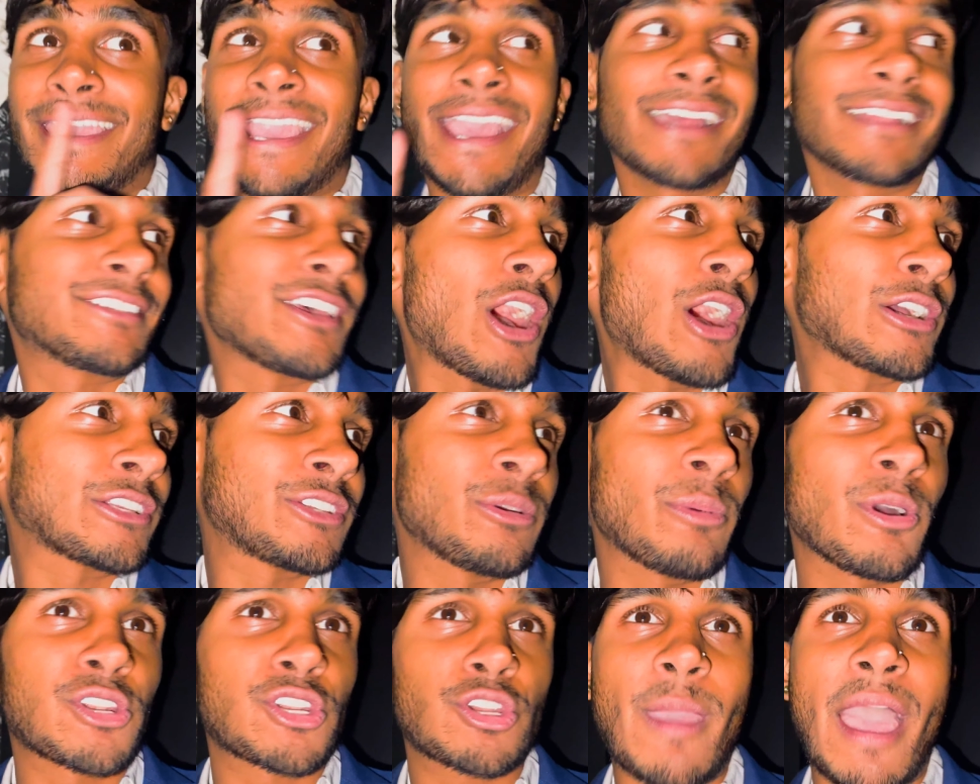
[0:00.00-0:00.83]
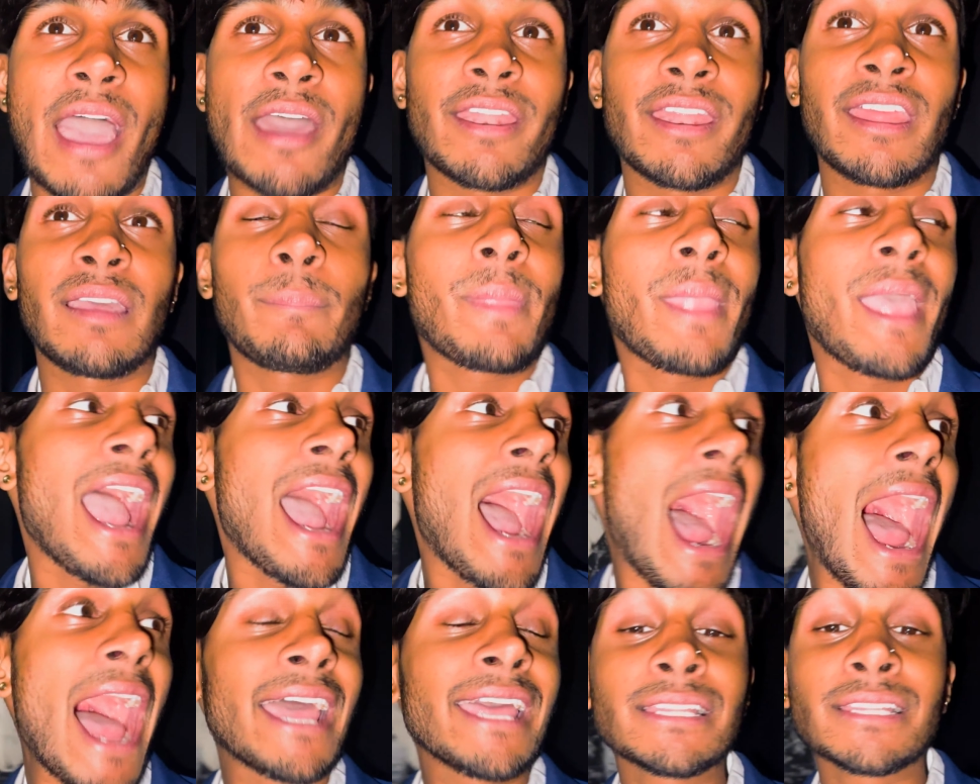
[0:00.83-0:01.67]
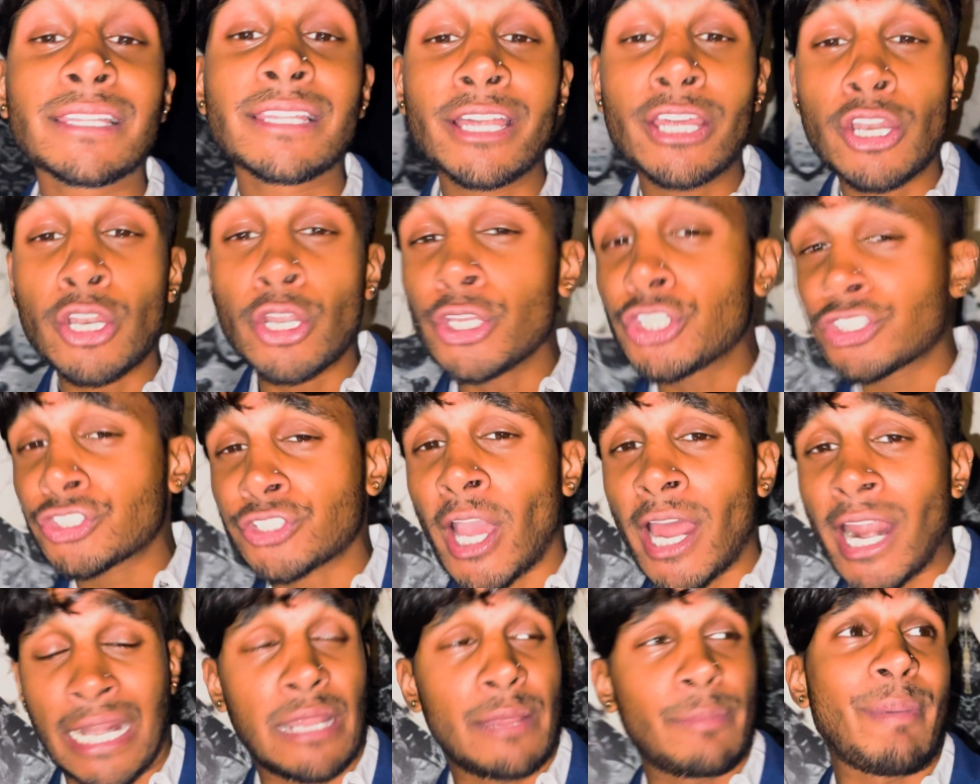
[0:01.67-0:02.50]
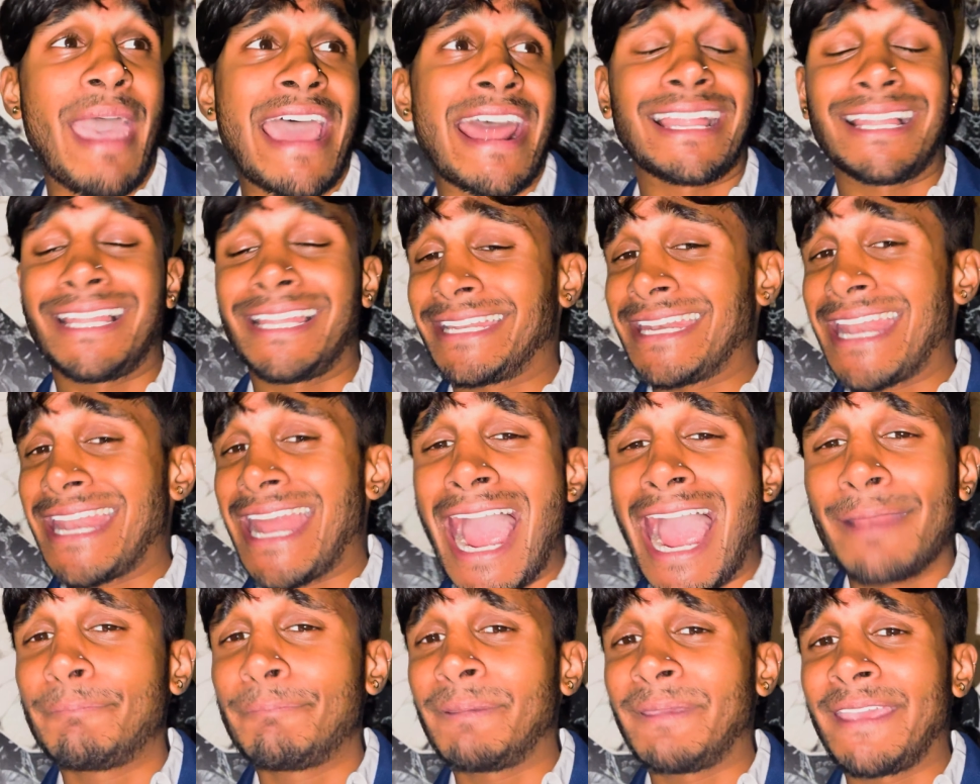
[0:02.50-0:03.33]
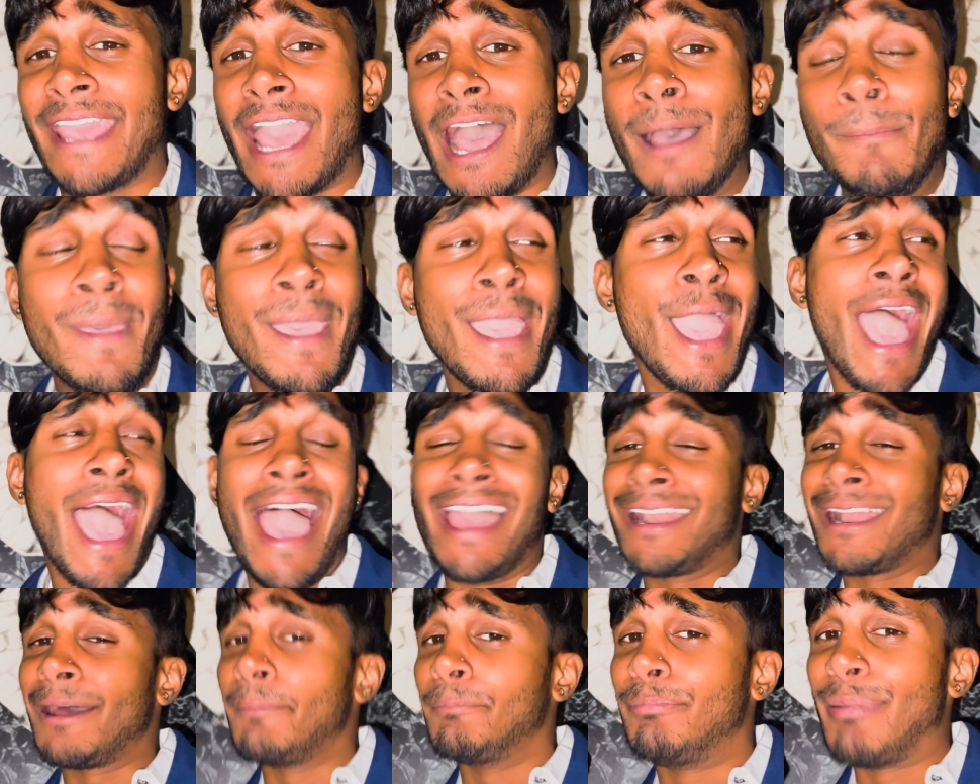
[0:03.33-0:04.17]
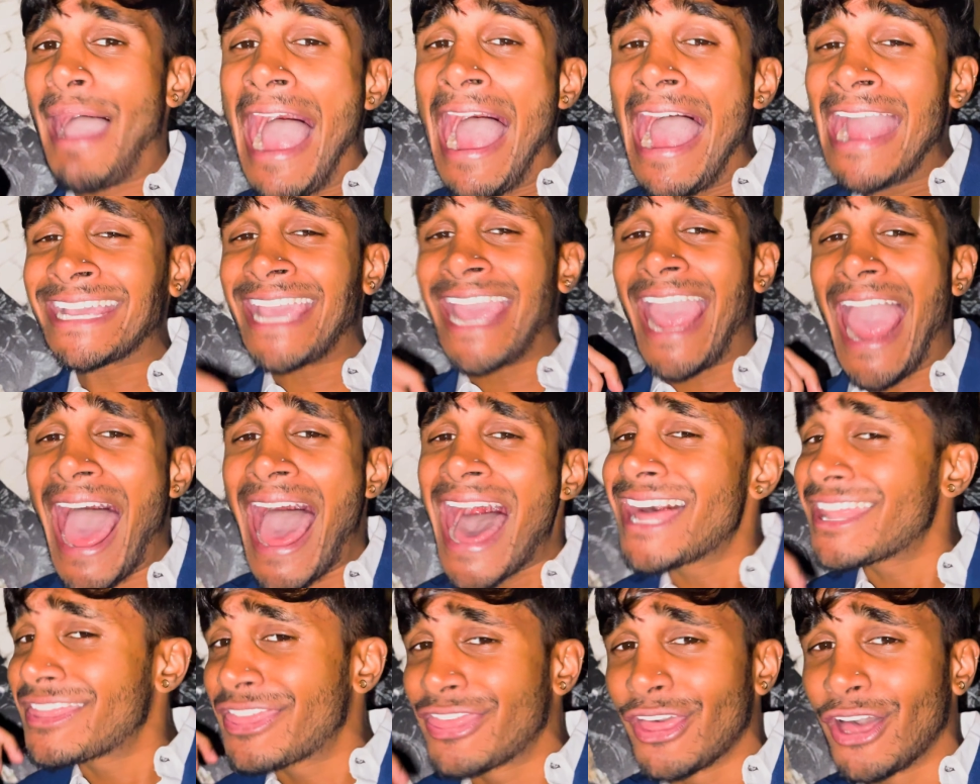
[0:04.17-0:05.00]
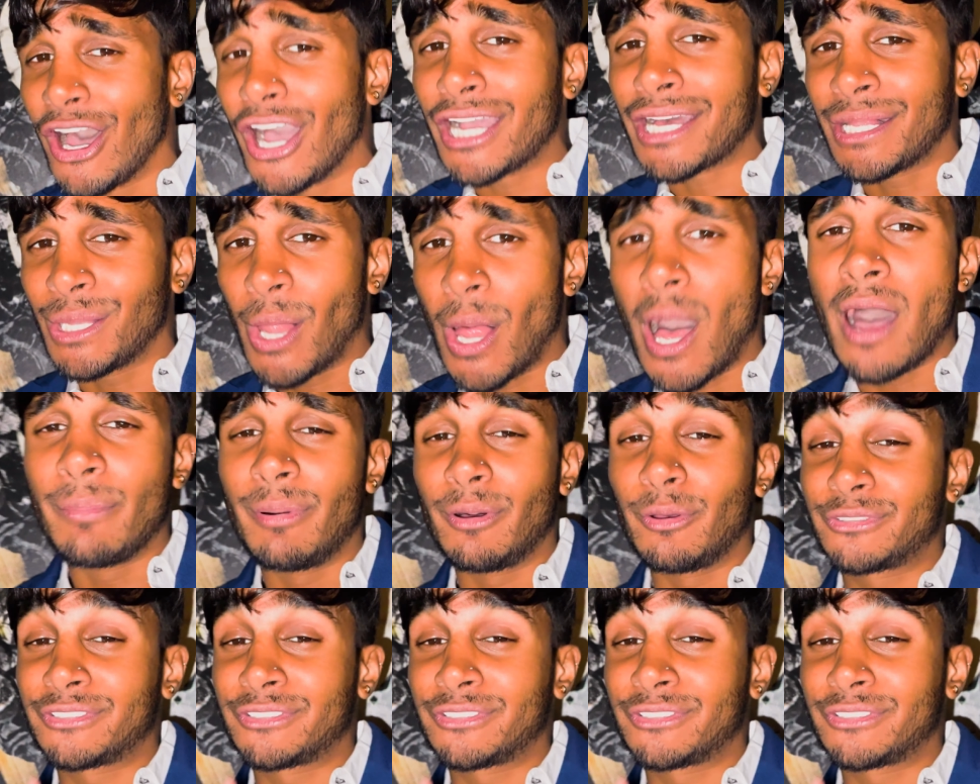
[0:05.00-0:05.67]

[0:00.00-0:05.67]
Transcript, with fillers: Can't tell too much about it. I literally just got out of bed at like 9 p.m. and I'm back at the club.